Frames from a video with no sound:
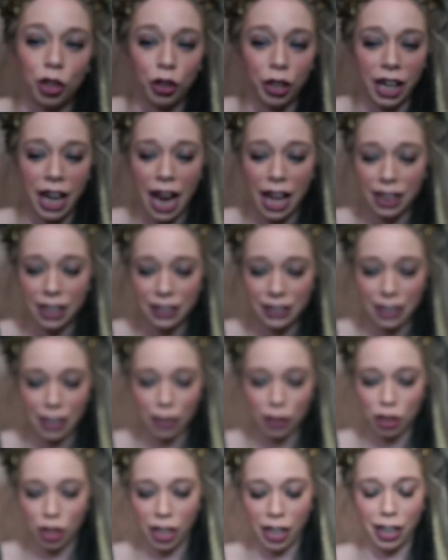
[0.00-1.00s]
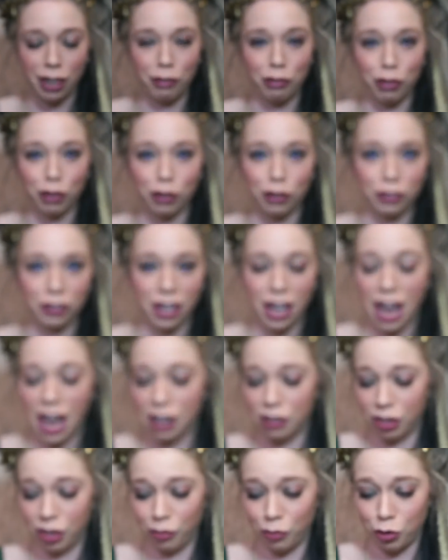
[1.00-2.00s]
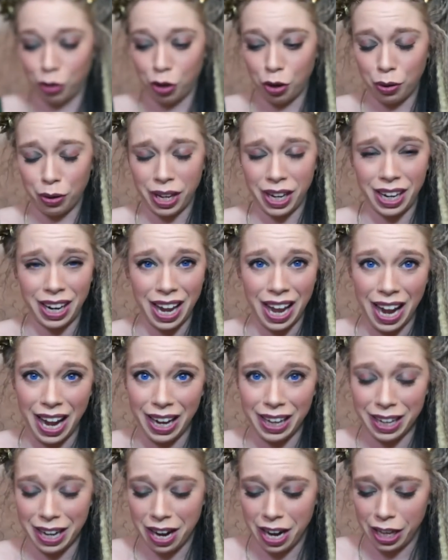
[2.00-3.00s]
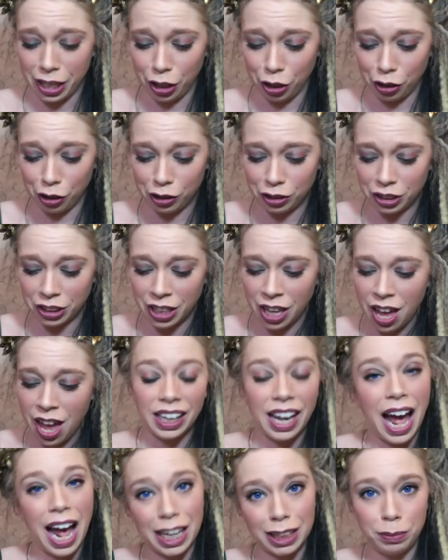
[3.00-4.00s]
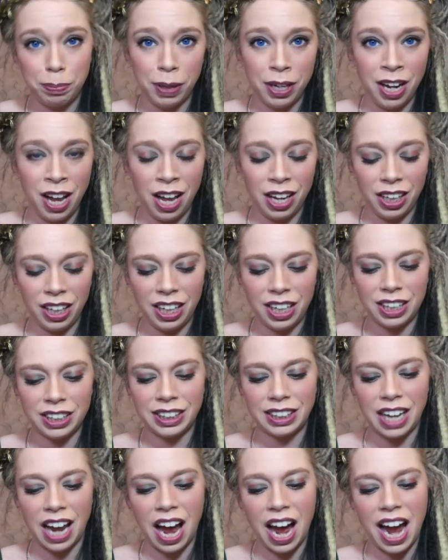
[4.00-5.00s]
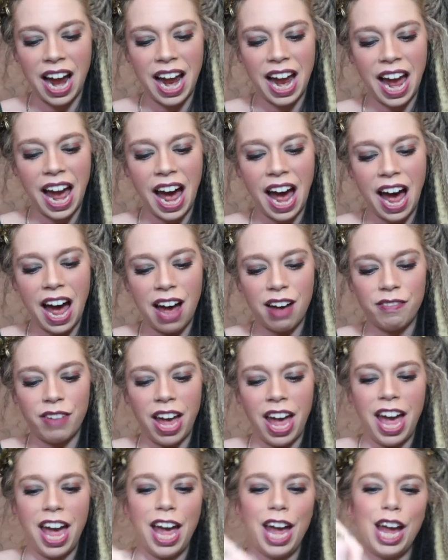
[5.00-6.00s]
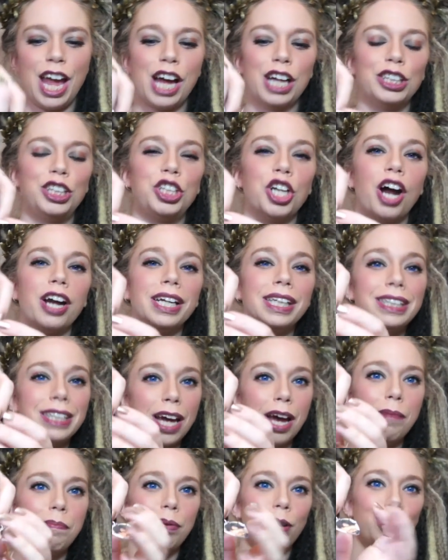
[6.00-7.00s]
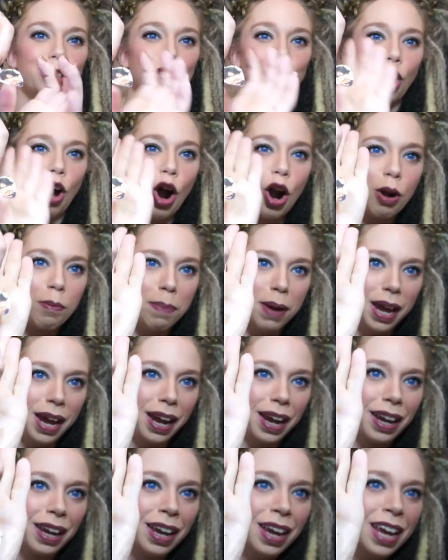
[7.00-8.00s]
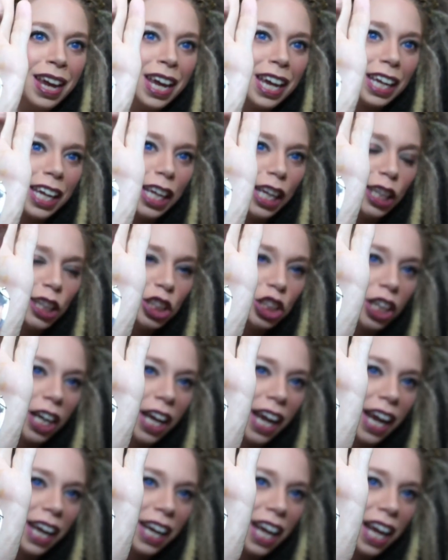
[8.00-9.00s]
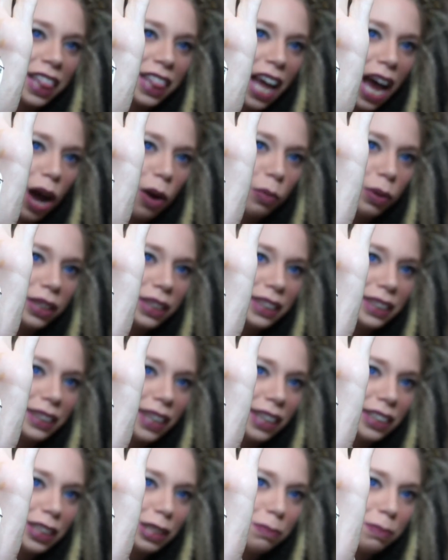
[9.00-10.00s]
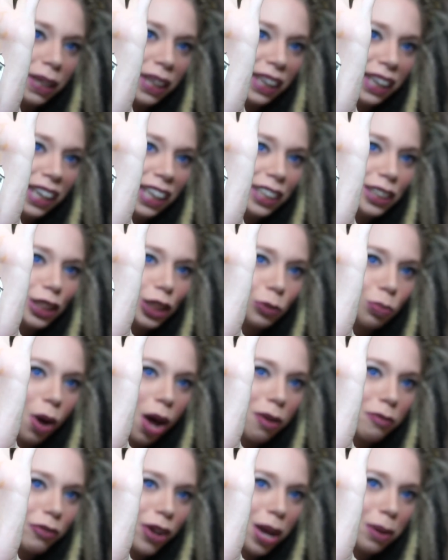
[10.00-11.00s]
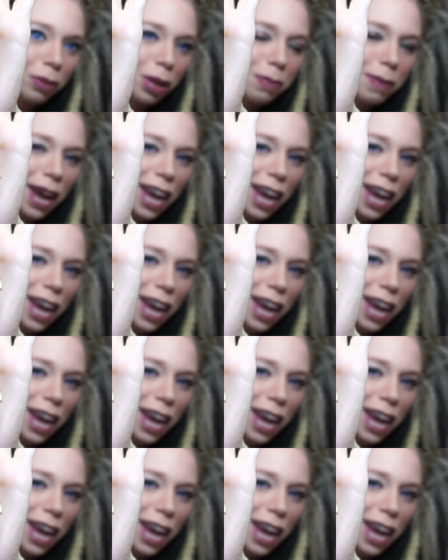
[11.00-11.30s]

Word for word: literally had this keychain for I don't even know like eight nine years. Last but not least I have a Johnny Depp guitar pick keychain that was sent to me in Swamp Family